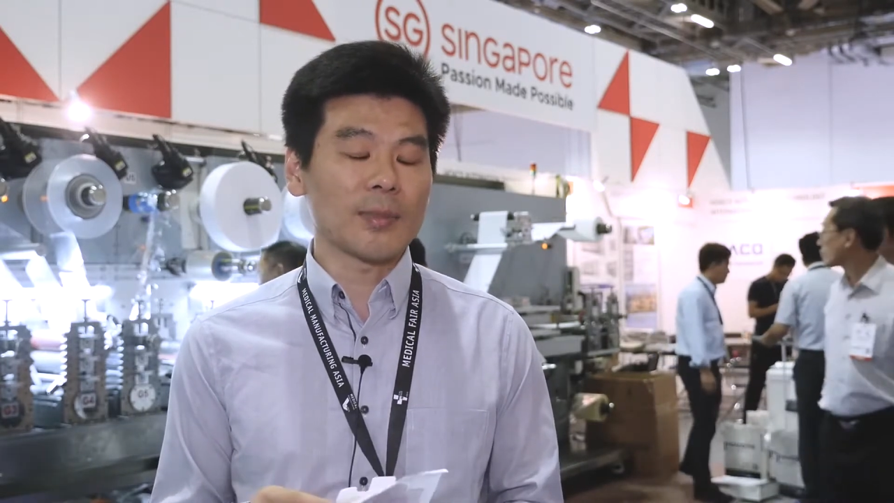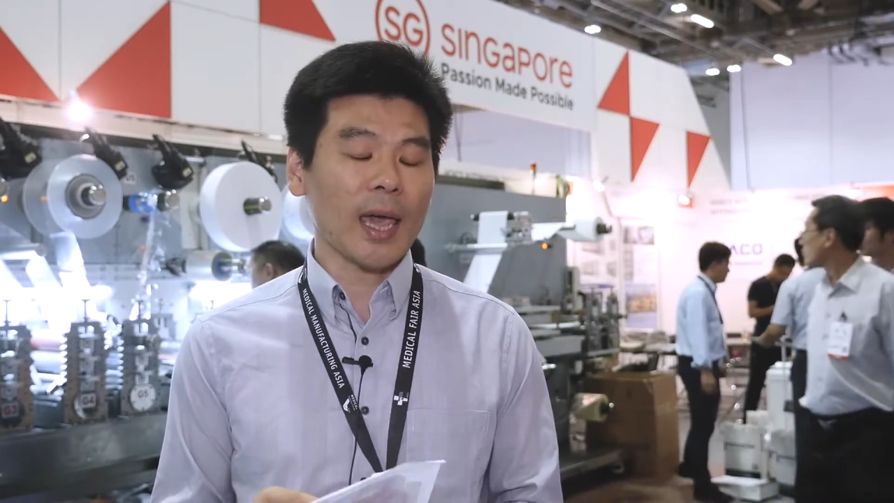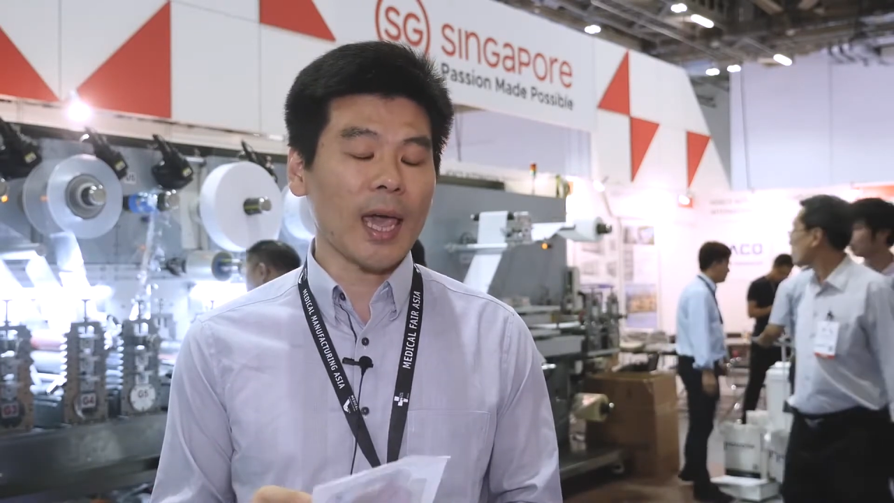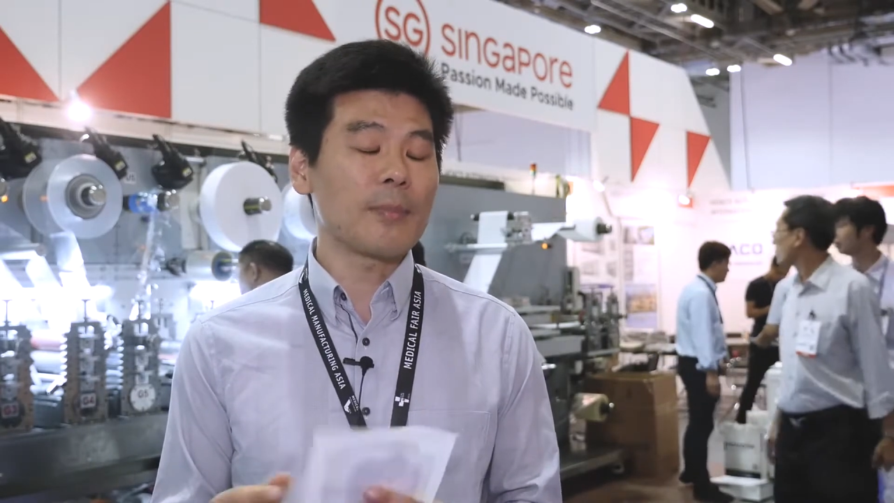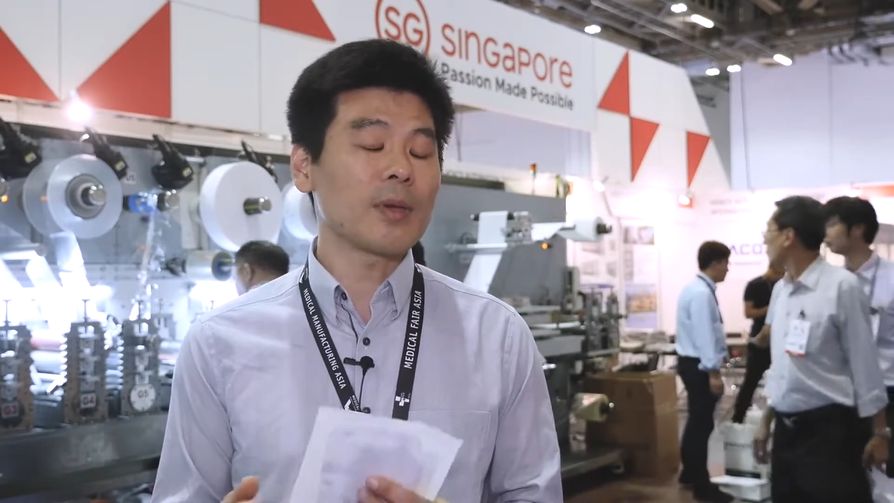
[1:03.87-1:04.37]
been
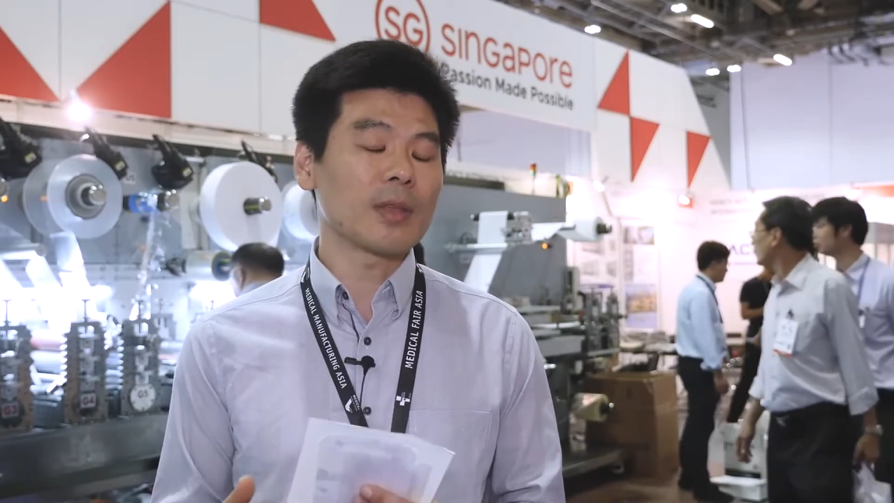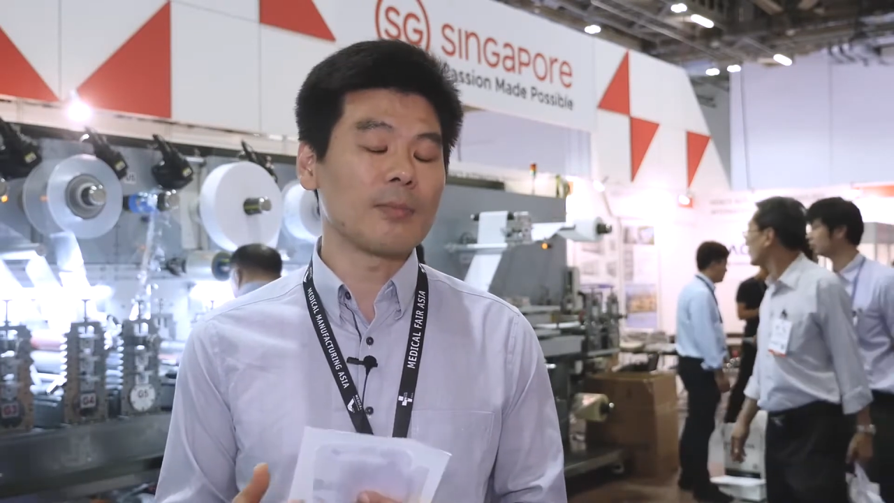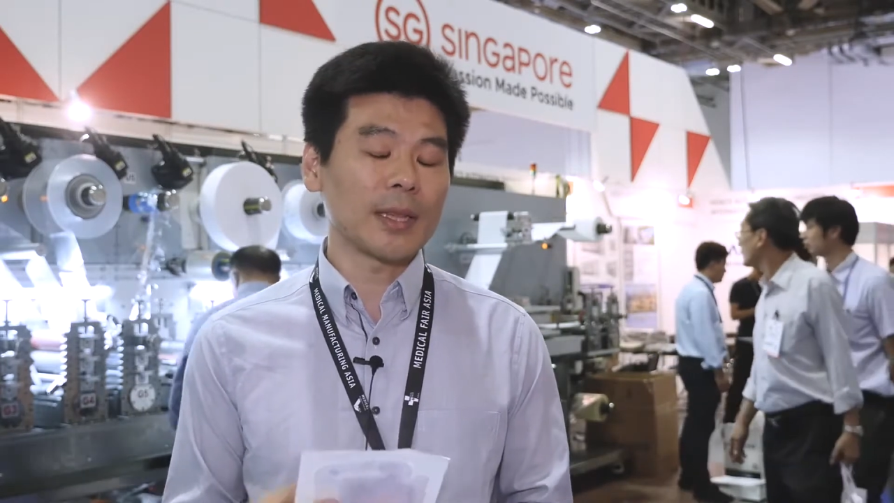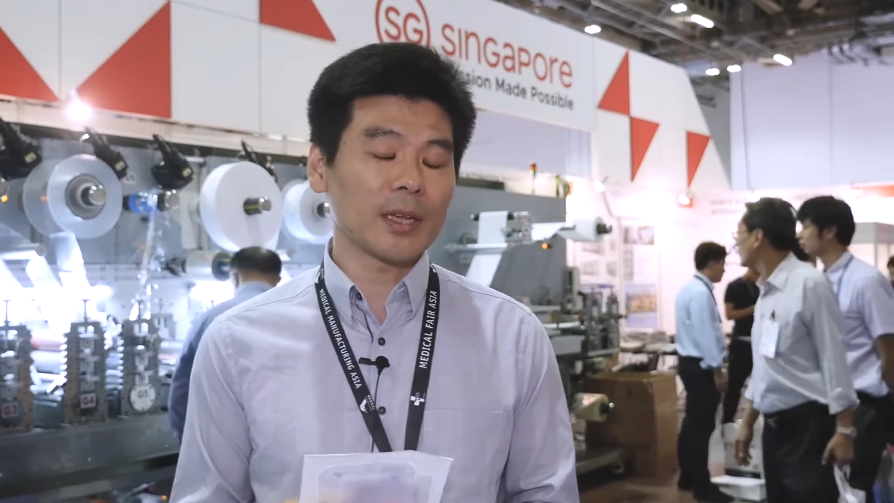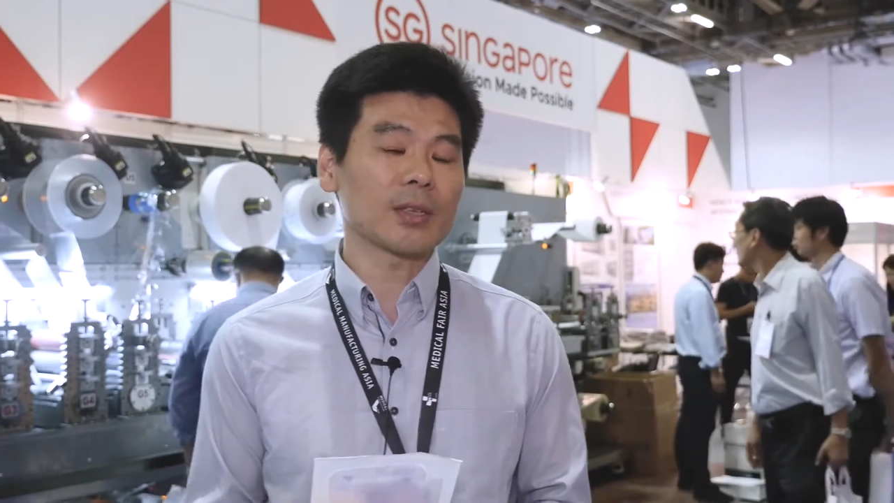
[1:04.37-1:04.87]
helping the
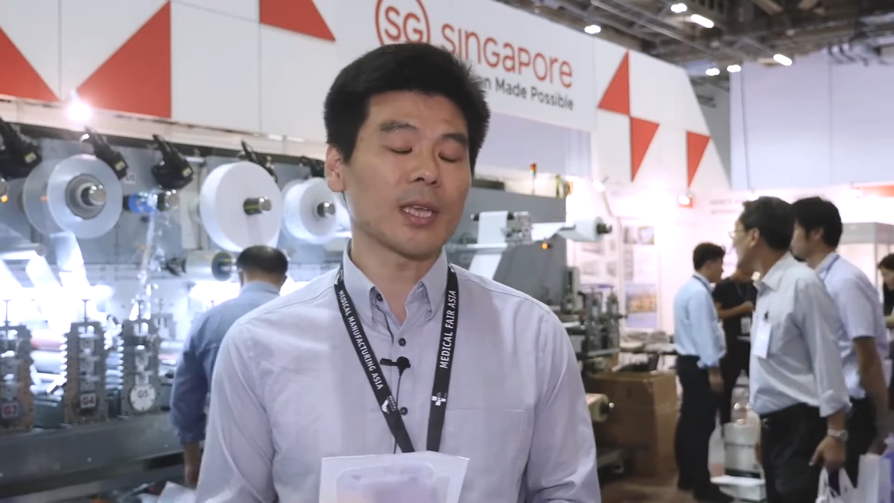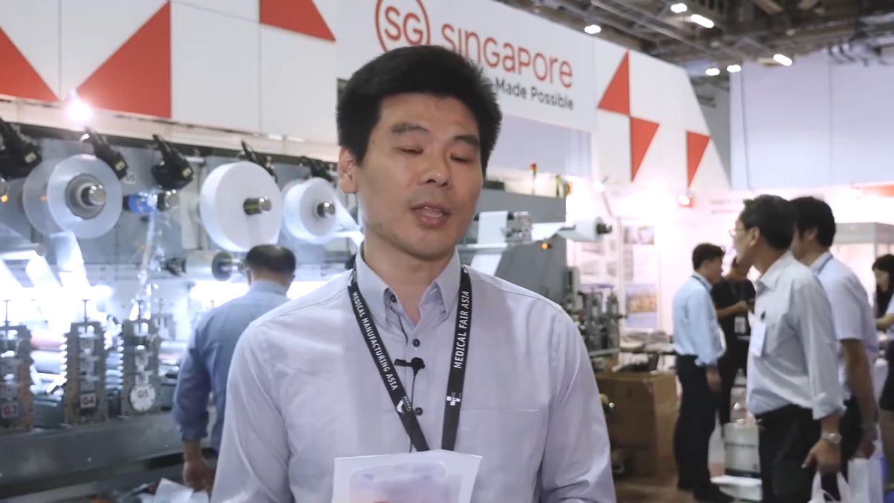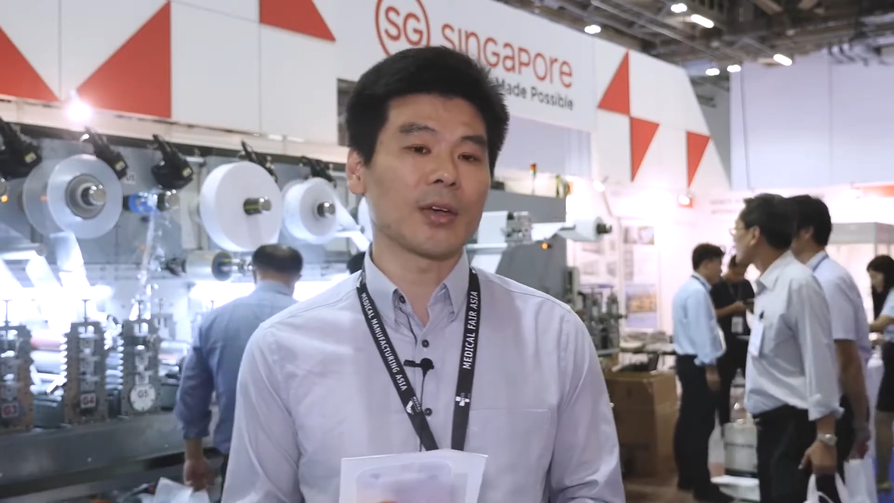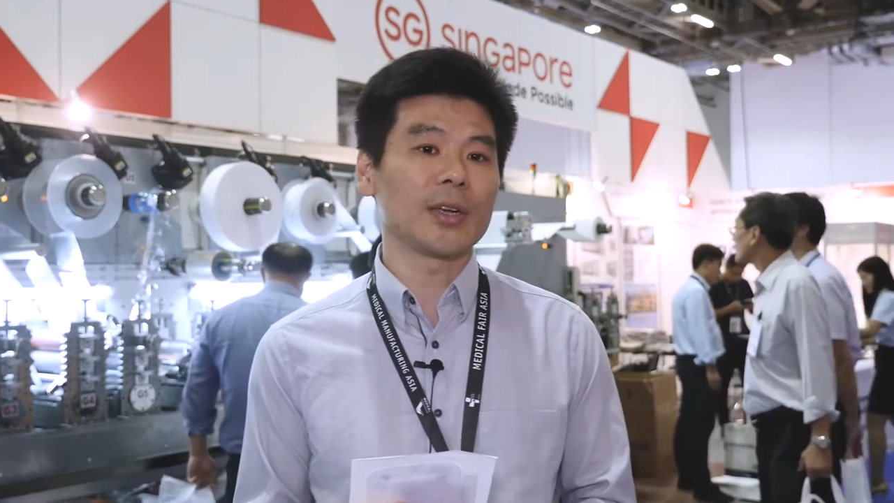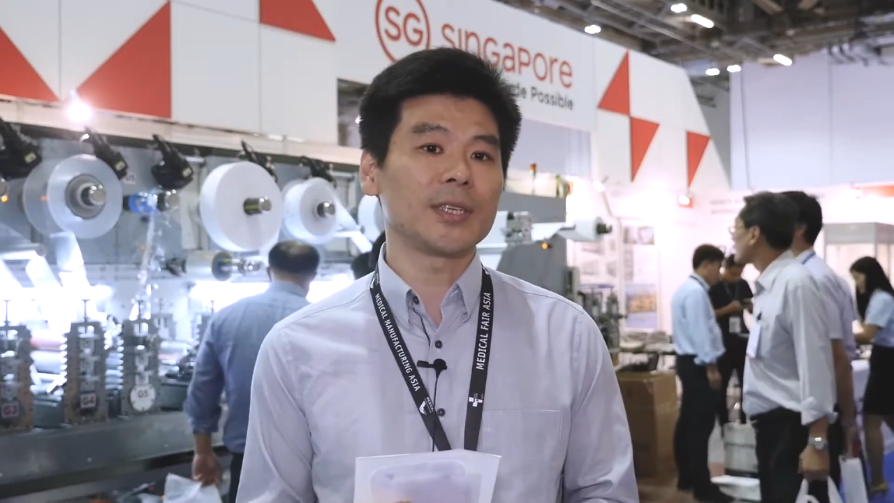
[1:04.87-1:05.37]
medical
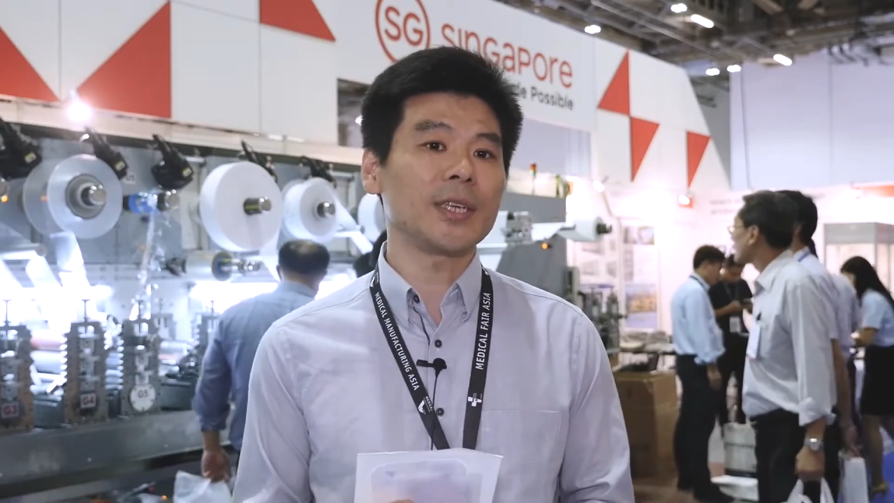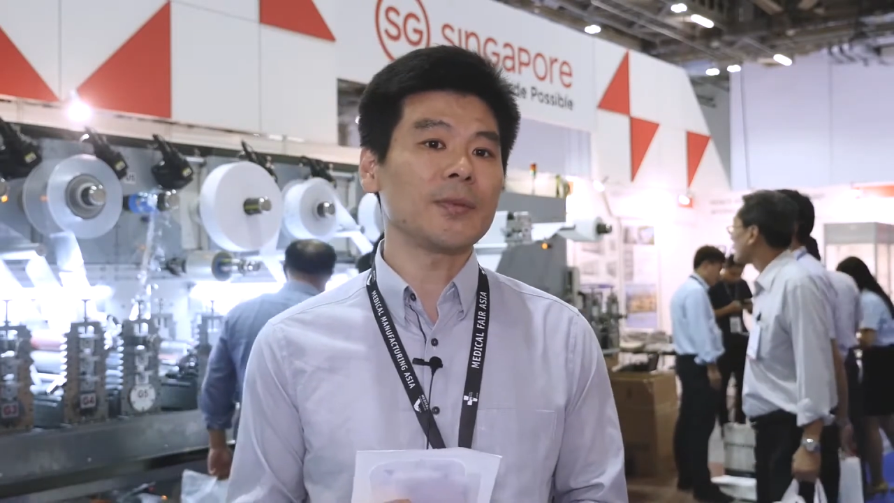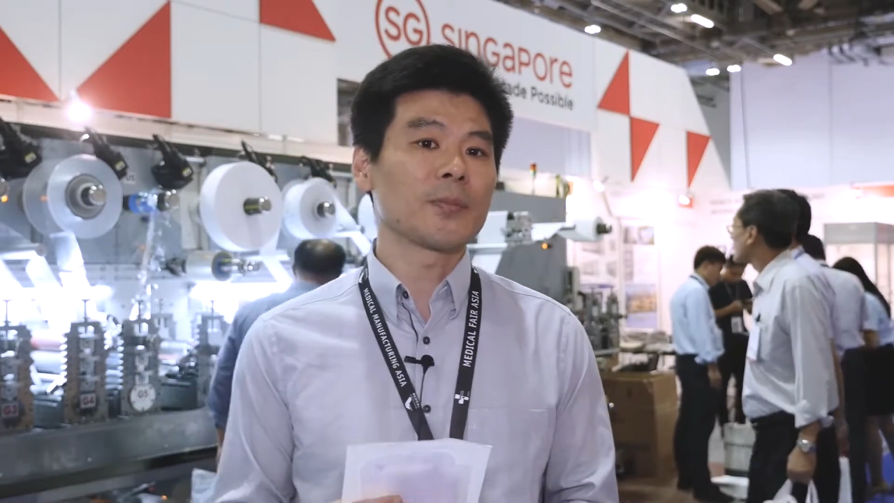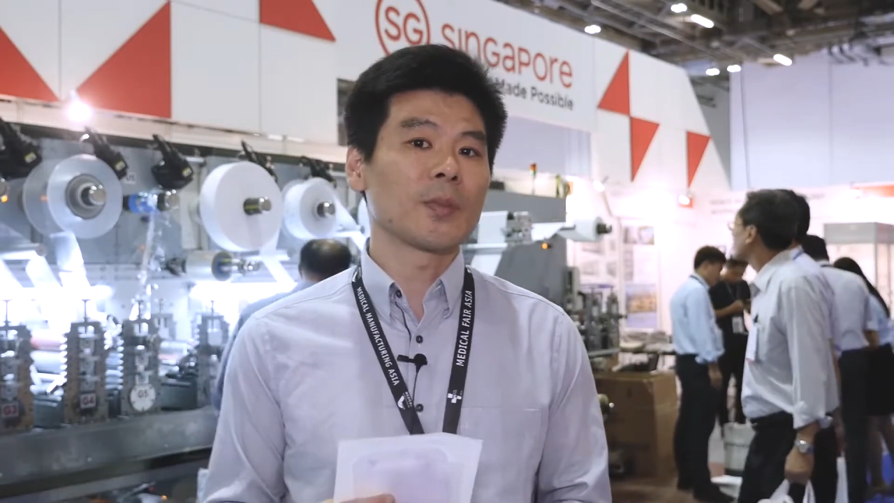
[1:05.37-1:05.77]
technology